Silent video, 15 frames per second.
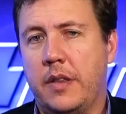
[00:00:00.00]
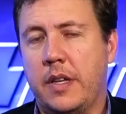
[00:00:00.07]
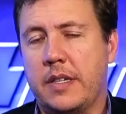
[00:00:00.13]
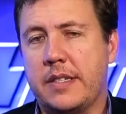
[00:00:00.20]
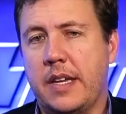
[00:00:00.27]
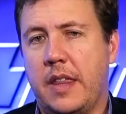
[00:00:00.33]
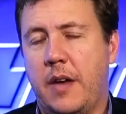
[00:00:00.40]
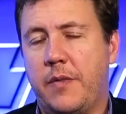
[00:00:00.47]
think
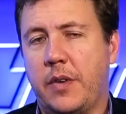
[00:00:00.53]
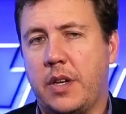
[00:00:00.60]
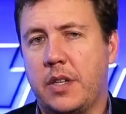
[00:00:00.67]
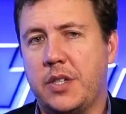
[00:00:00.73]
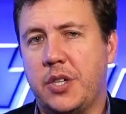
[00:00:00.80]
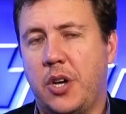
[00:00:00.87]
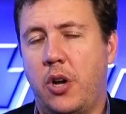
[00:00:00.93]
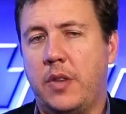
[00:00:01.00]
South Africa
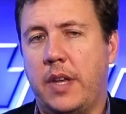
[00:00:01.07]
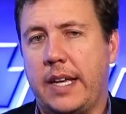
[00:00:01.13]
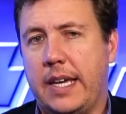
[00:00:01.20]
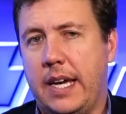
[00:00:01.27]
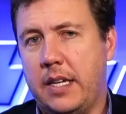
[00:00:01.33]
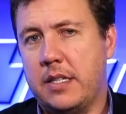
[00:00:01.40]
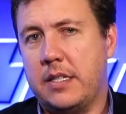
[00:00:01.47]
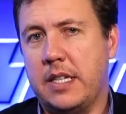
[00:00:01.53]
showed they
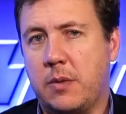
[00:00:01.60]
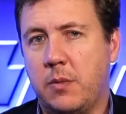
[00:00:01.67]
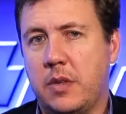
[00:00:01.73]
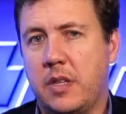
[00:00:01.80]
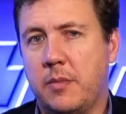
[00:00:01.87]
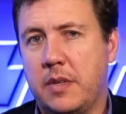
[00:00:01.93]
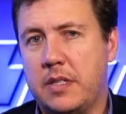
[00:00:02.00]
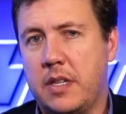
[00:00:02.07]
can stick with
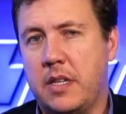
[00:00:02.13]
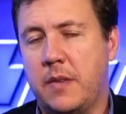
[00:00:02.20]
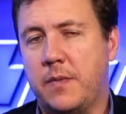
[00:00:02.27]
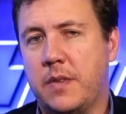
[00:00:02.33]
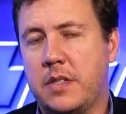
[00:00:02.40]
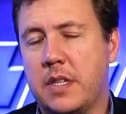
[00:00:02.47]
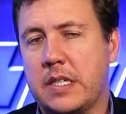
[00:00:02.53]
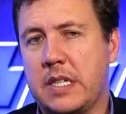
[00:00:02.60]
them as they did
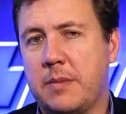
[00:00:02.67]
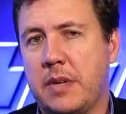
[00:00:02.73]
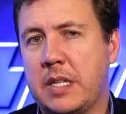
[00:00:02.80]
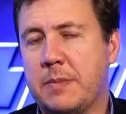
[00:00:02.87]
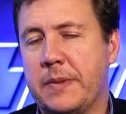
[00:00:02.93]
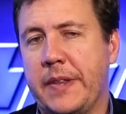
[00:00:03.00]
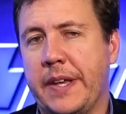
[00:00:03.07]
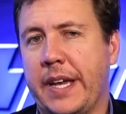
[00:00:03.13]
for 60 minutes,
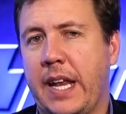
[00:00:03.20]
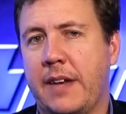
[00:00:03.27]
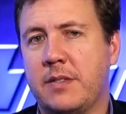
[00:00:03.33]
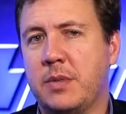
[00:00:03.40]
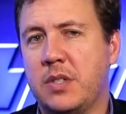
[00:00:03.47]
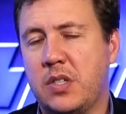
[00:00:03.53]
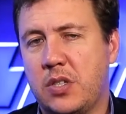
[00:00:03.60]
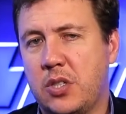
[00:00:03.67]
but they're going to have to
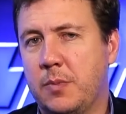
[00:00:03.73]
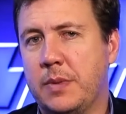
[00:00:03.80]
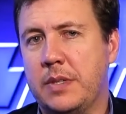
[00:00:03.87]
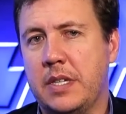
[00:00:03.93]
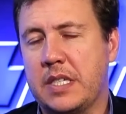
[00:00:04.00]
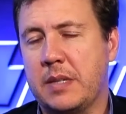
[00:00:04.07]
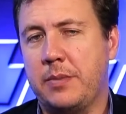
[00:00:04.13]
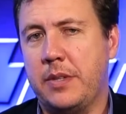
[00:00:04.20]
be super
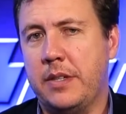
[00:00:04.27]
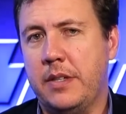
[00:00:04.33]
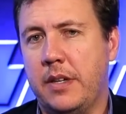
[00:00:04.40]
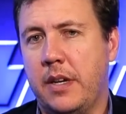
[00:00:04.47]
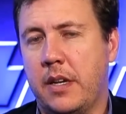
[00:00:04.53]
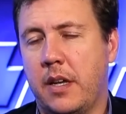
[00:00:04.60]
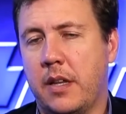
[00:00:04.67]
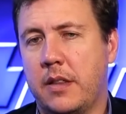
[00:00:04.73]
disciplined,
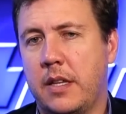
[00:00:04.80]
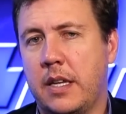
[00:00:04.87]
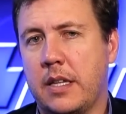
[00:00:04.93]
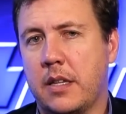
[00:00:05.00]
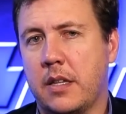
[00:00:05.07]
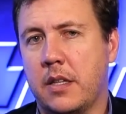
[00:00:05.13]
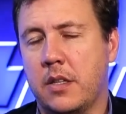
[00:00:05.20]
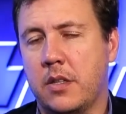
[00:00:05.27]
and I think
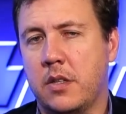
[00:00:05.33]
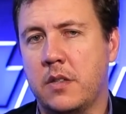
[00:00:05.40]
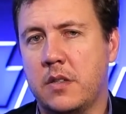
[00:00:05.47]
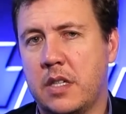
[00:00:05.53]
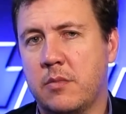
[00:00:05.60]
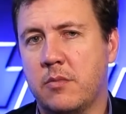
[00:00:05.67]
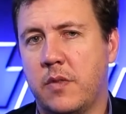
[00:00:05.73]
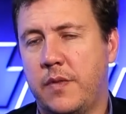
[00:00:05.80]
that New
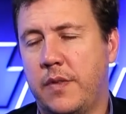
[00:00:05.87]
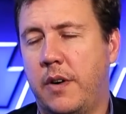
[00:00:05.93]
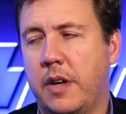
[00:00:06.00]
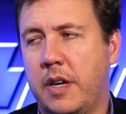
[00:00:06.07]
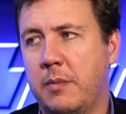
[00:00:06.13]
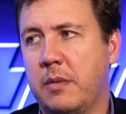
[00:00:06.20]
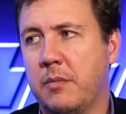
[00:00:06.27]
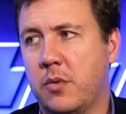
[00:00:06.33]
Zealand will
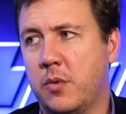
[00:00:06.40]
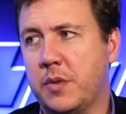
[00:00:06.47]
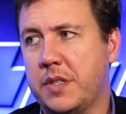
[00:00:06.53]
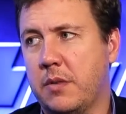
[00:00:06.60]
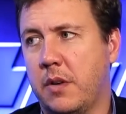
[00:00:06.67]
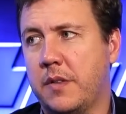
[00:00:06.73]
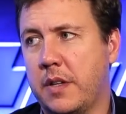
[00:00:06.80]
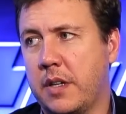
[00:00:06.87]
find a bit more,
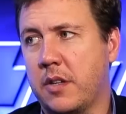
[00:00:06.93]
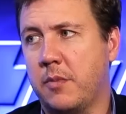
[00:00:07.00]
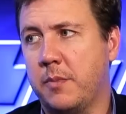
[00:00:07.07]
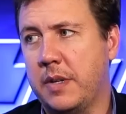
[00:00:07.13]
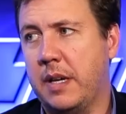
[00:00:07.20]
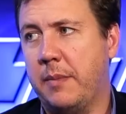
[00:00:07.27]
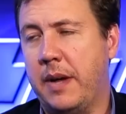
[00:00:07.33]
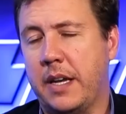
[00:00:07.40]
so I think it'll
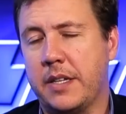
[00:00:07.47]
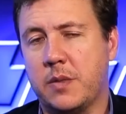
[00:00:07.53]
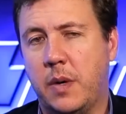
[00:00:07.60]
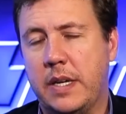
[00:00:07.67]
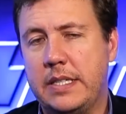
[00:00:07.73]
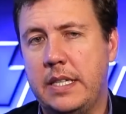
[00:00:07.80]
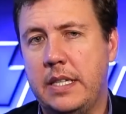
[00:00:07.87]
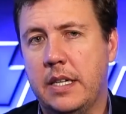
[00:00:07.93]
be about
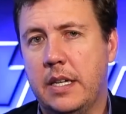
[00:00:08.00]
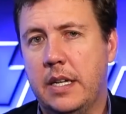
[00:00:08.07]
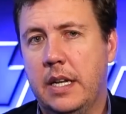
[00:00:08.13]
20.